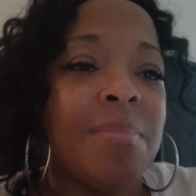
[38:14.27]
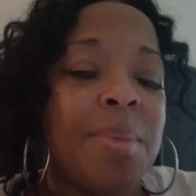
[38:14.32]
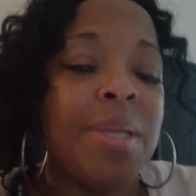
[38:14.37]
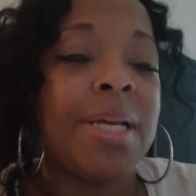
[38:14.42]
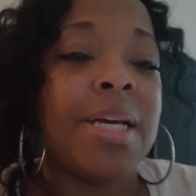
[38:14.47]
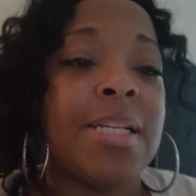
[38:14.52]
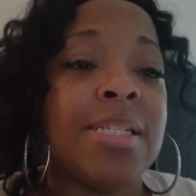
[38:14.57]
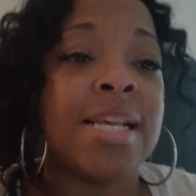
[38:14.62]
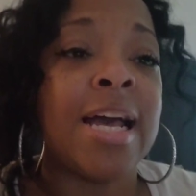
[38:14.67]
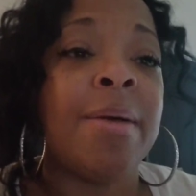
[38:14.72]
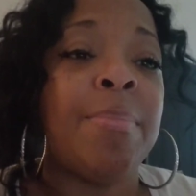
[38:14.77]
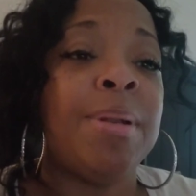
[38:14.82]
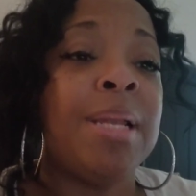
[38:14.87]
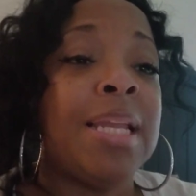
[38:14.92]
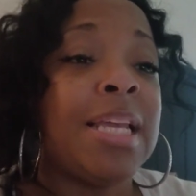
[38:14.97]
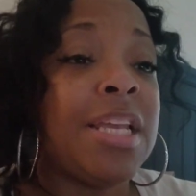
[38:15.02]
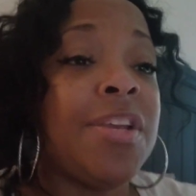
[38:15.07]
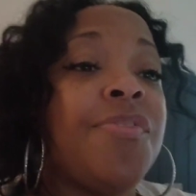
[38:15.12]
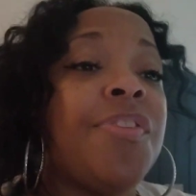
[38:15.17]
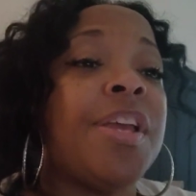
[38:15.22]
Because I
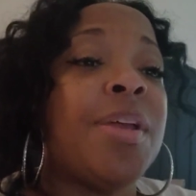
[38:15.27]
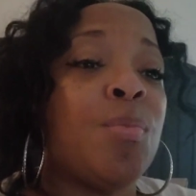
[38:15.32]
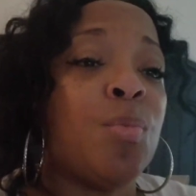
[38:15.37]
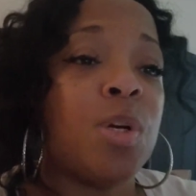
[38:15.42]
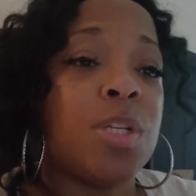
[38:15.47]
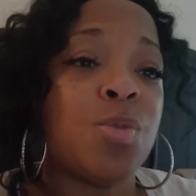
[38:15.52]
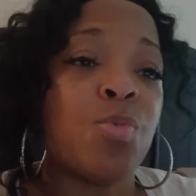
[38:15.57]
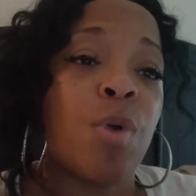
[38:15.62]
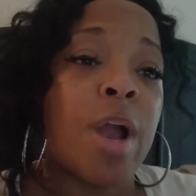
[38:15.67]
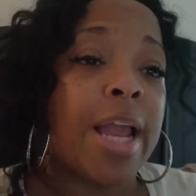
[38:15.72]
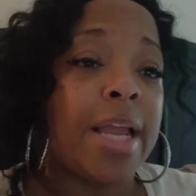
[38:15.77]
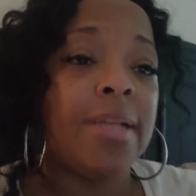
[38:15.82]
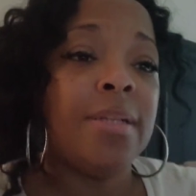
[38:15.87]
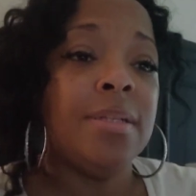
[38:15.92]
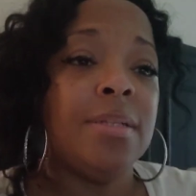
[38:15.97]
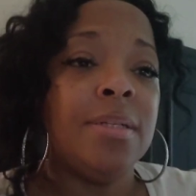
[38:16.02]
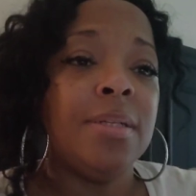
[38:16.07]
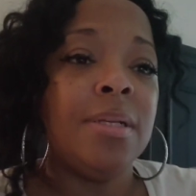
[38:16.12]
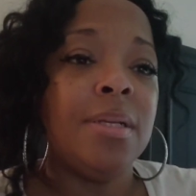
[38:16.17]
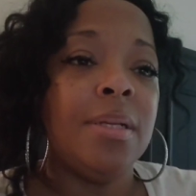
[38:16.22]
believe in what's right.
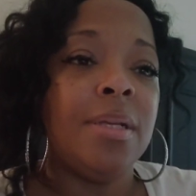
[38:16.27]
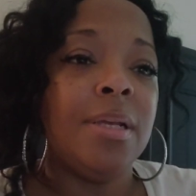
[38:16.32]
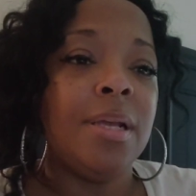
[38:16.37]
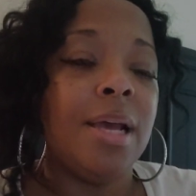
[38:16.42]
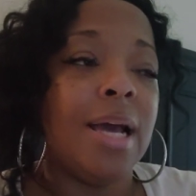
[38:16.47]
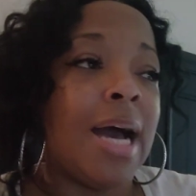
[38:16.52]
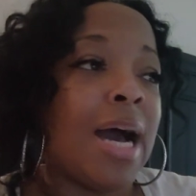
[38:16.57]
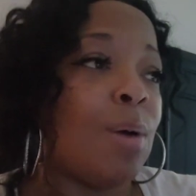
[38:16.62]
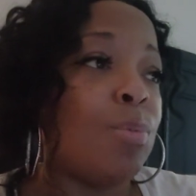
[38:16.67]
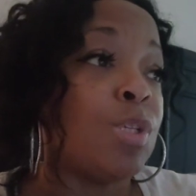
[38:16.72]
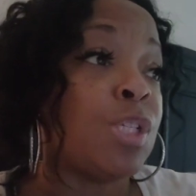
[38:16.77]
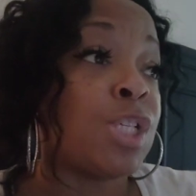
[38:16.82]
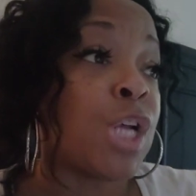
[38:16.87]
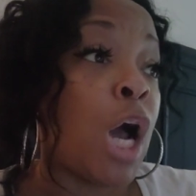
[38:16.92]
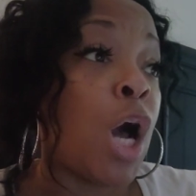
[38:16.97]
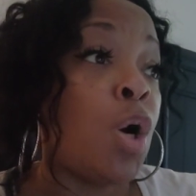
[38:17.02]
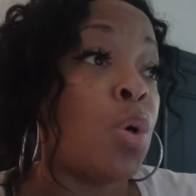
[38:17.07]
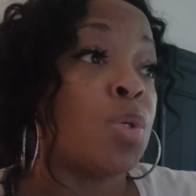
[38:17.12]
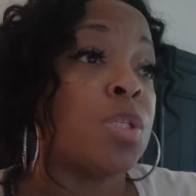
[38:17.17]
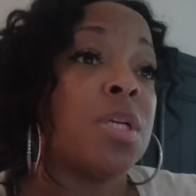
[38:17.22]
I was
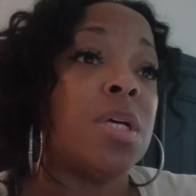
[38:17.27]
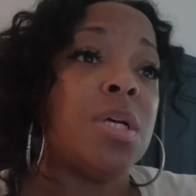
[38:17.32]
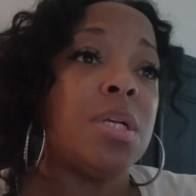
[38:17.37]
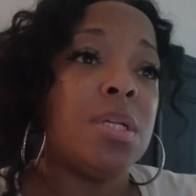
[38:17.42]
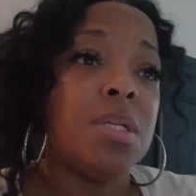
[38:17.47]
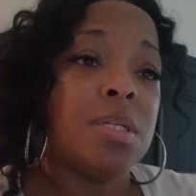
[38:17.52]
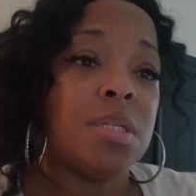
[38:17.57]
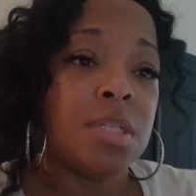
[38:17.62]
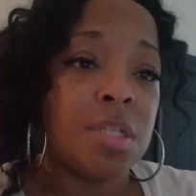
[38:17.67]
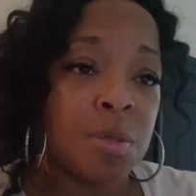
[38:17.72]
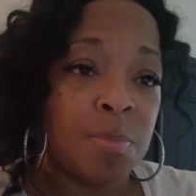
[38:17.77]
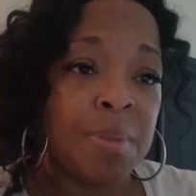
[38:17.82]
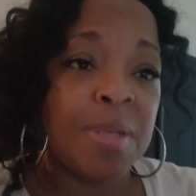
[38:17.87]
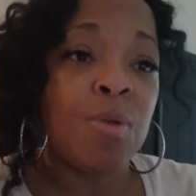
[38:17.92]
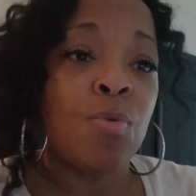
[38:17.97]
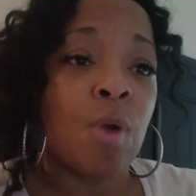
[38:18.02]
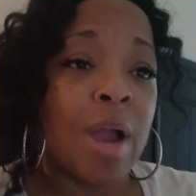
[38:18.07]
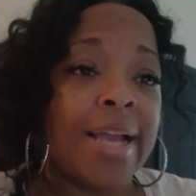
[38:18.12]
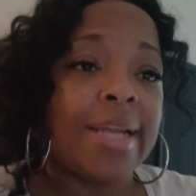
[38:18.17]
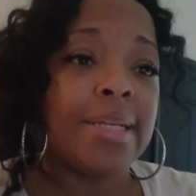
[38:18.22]
taught to
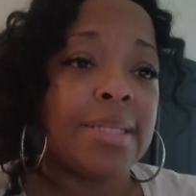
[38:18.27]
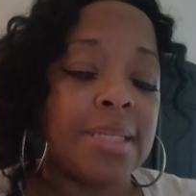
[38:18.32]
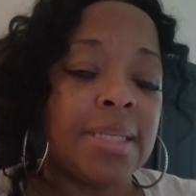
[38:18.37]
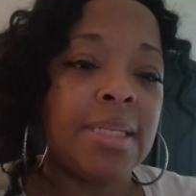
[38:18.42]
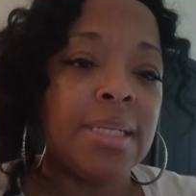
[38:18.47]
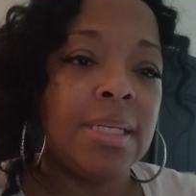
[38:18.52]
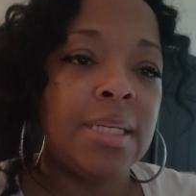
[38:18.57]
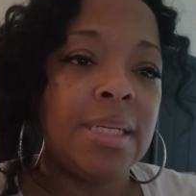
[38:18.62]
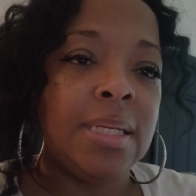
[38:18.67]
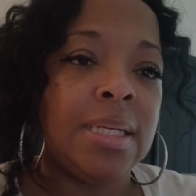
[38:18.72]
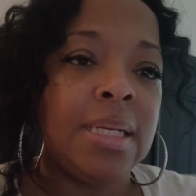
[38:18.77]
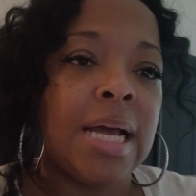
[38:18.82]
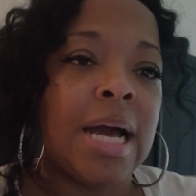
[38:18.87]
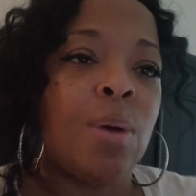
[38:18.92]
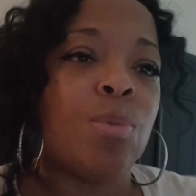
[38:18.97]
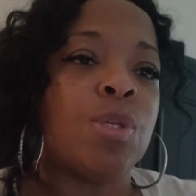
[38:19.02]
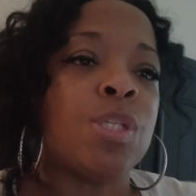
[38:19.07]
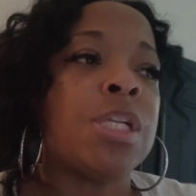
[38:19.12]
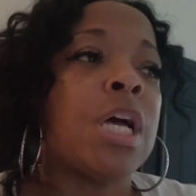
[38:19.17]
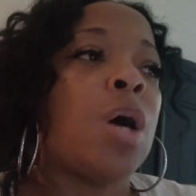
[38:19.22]
be right.
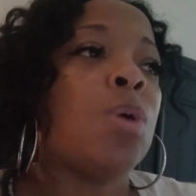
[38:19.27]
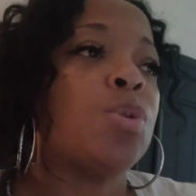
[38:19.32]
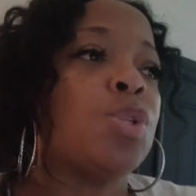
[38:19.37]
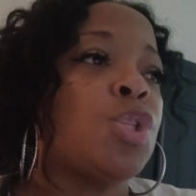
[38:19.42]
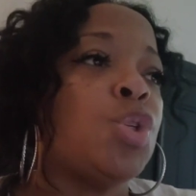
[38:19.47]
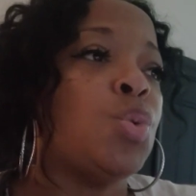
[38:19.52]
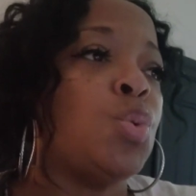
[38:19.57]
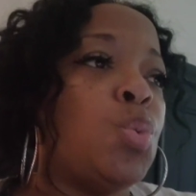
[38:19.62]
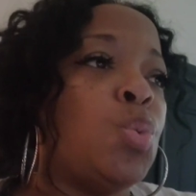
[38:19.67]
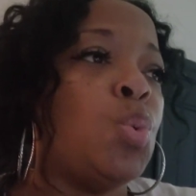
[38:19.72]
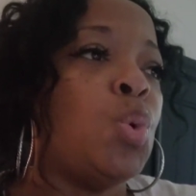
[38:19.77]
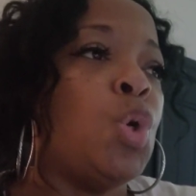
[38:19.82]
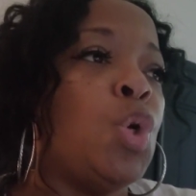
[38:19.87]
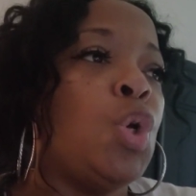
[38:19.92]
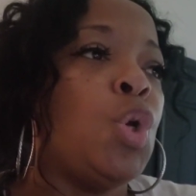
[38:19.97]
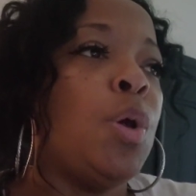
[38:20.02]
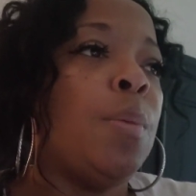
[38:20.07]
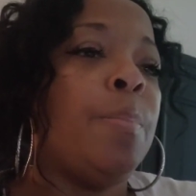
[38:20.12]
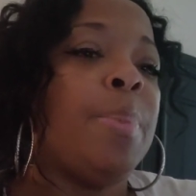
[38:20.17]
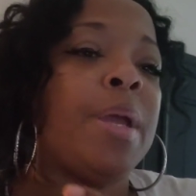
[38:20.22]
I was taught to
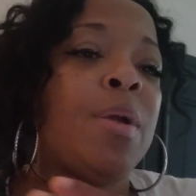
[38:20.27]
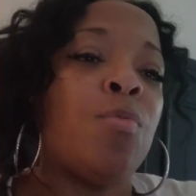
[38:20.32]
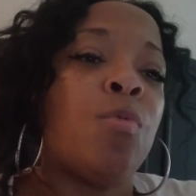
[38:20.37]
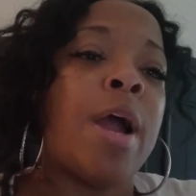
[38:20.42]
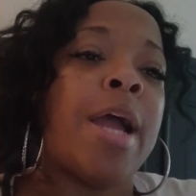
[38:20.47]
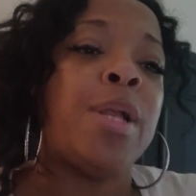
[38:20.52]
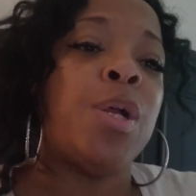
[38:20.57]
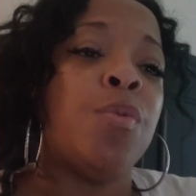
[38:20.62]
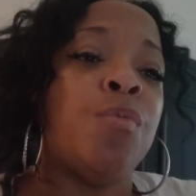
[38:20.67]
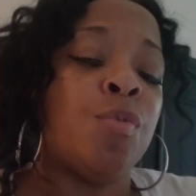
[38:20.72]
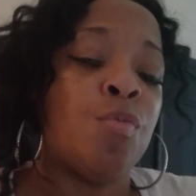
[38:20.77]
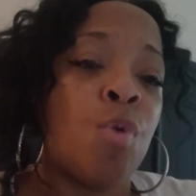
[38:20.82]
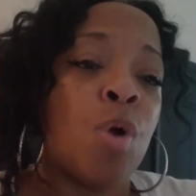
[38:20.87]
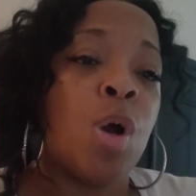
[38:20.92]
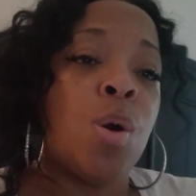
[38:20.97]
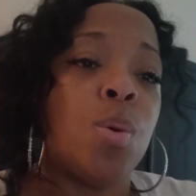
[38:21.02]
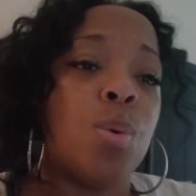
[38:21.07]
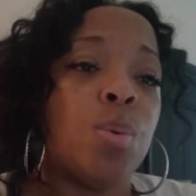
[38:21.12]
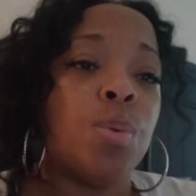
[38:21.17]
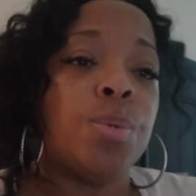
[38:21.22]
pick right over
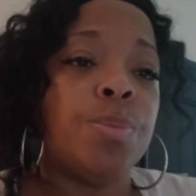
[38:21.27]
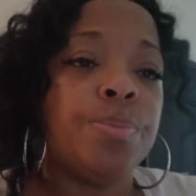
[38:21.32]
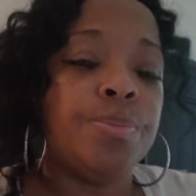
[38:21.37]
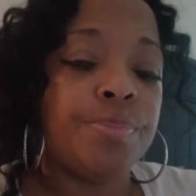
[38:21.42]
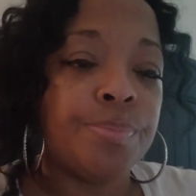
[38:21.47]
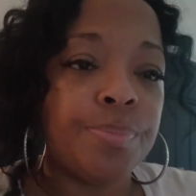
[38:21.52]
wrong.